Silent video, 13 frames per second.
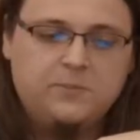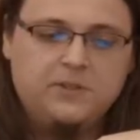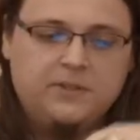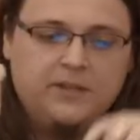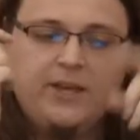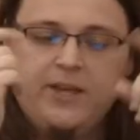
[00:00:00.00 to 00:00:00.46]

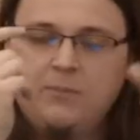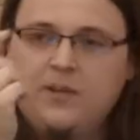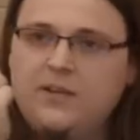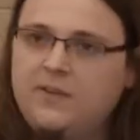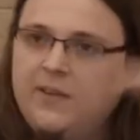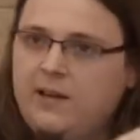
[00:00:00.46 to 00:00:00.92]
but the game
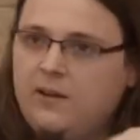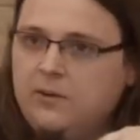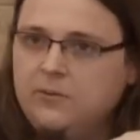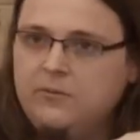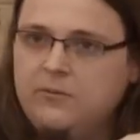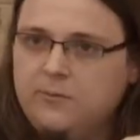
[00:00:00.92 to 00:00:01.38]
can
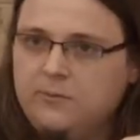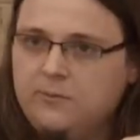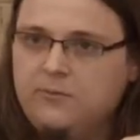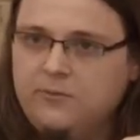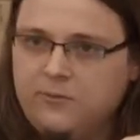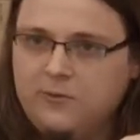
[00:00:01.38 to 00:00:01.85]
download
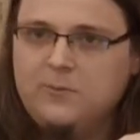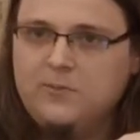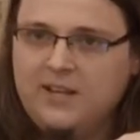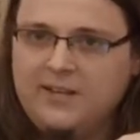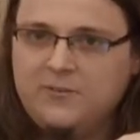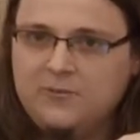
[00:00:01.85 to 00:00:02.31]
from,
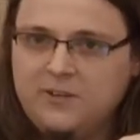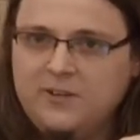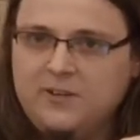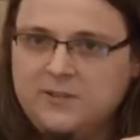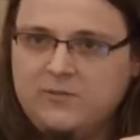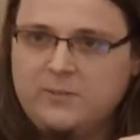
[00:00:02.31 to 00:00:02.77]
from Electronic
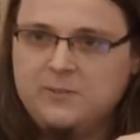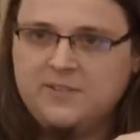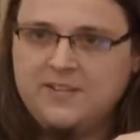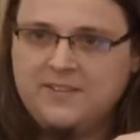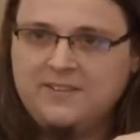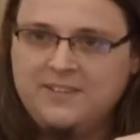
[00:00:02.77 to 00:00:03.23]
Arts
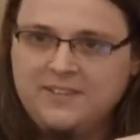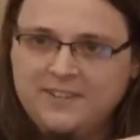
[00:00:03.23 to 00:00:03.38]
website.